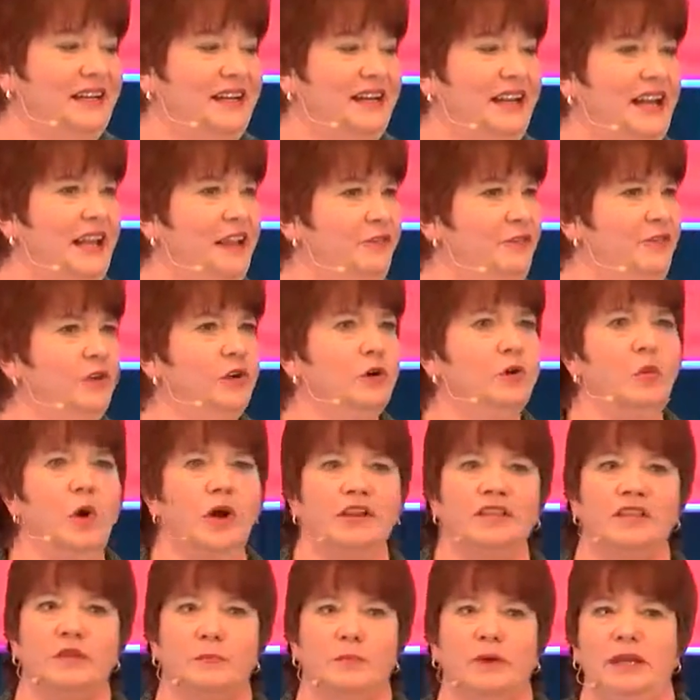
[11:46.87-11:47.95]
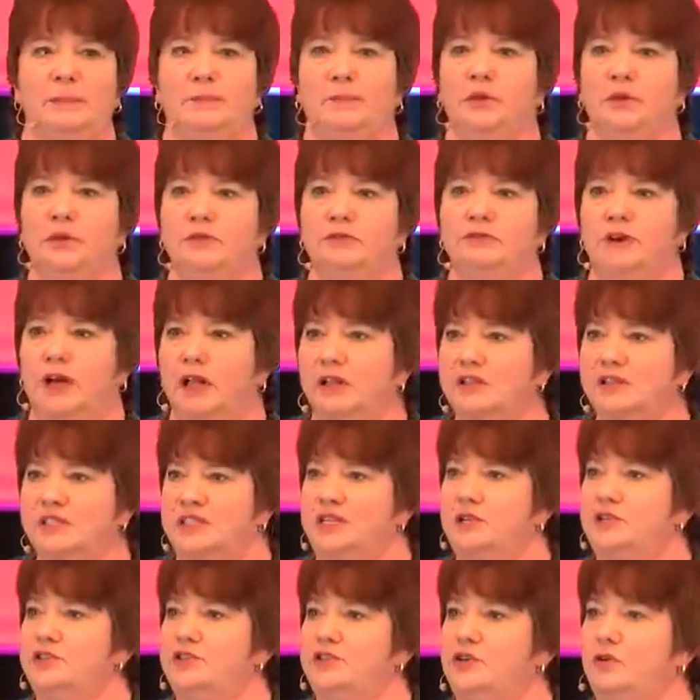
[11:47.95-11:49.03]
If you're one of the people who
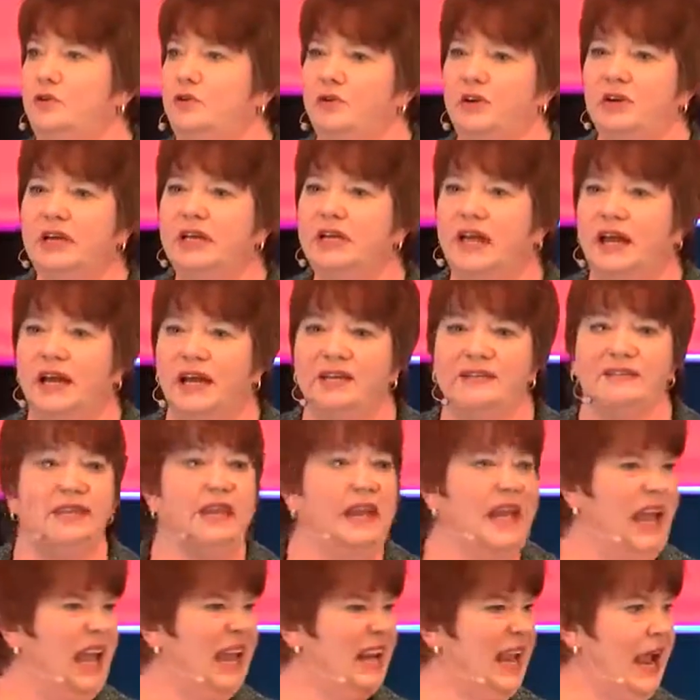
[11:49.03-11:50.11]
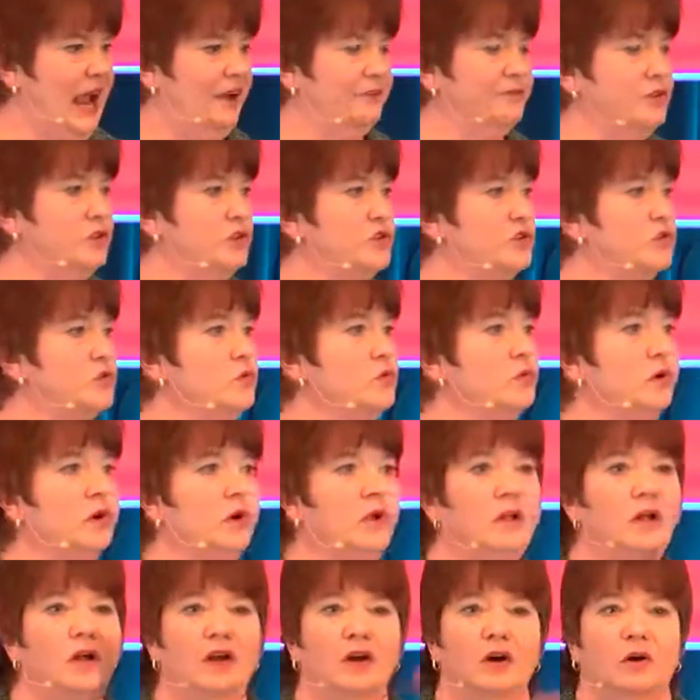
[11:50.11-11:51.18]
volunteers to organize an
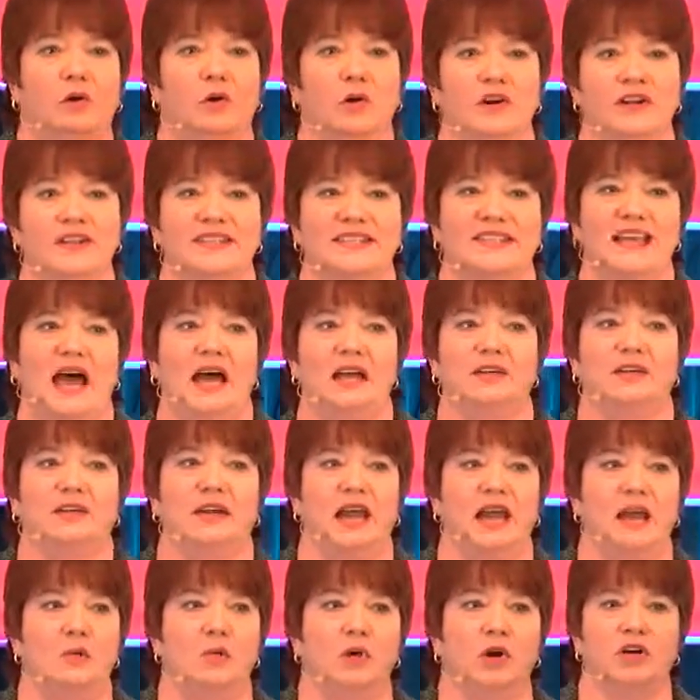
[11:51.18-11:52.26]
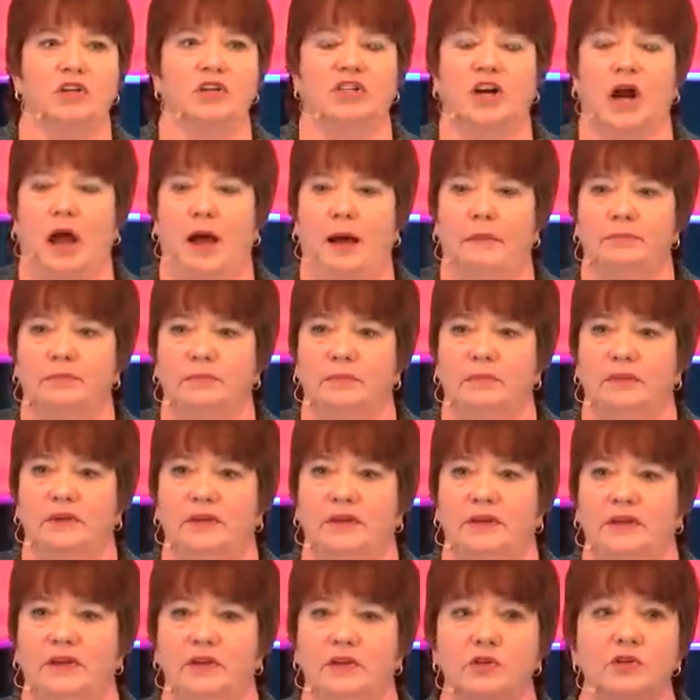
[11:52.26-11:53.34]
after-school or a Saturday workshop,
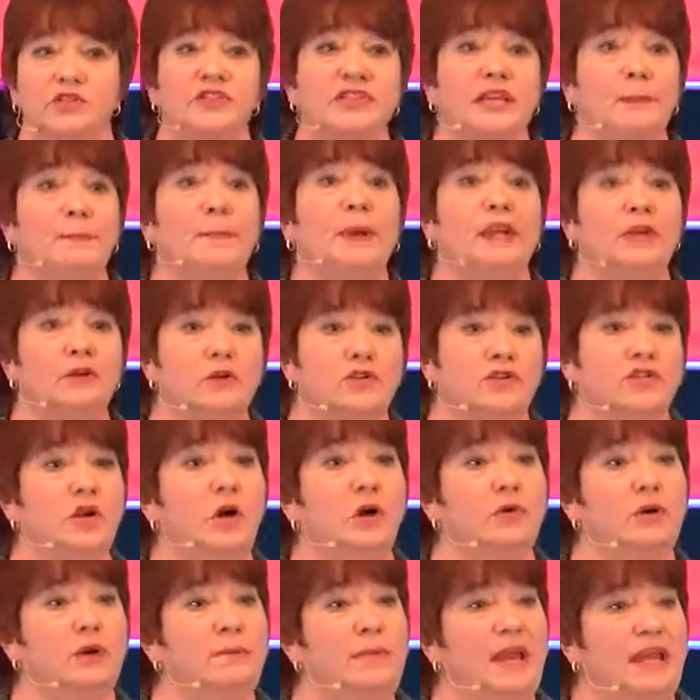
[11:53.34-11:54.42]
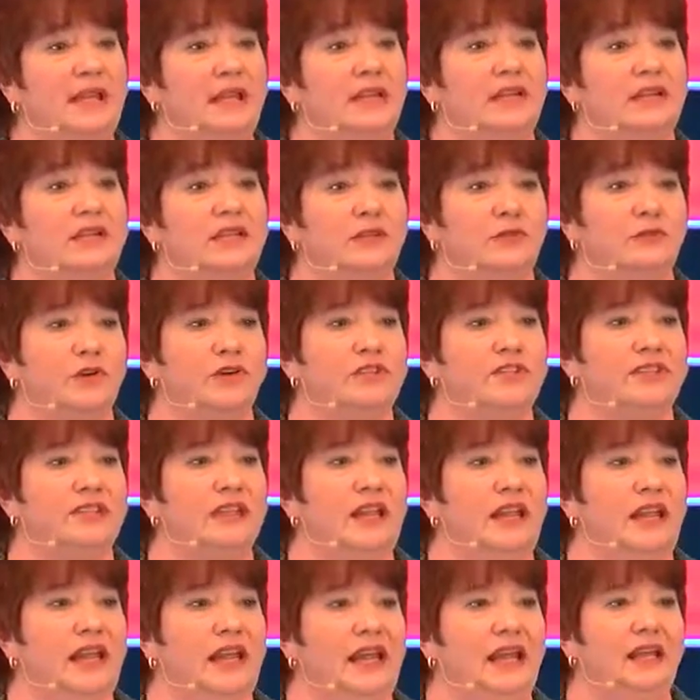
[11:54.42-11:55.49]
you're skipping your stone and making a difference
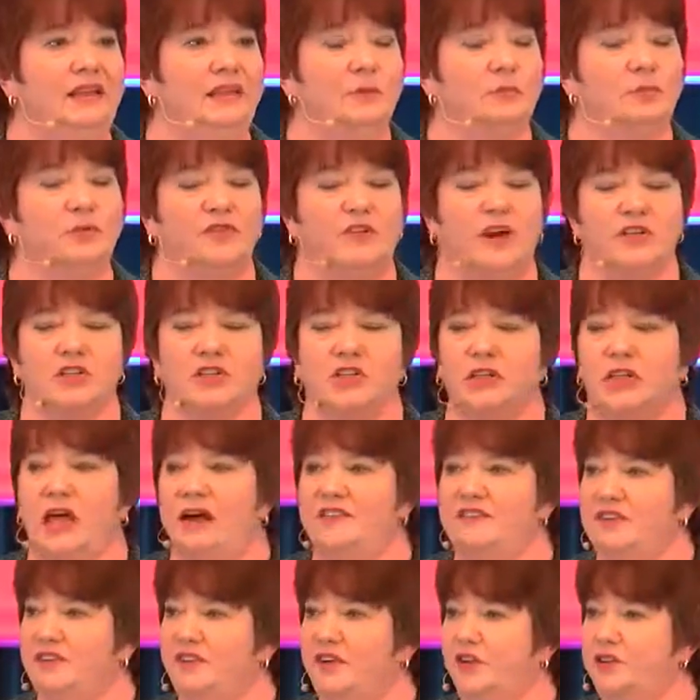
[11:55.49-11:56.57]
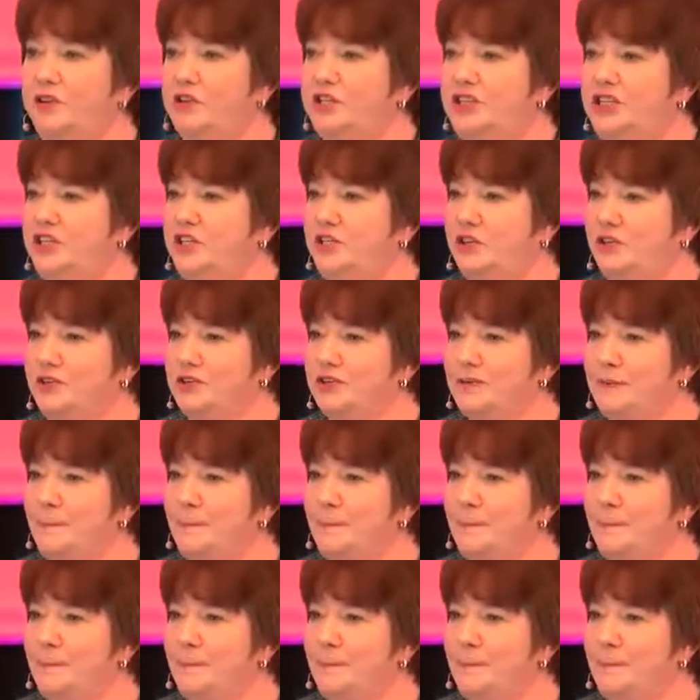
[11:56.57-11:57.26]
in the professional lives of other teachers.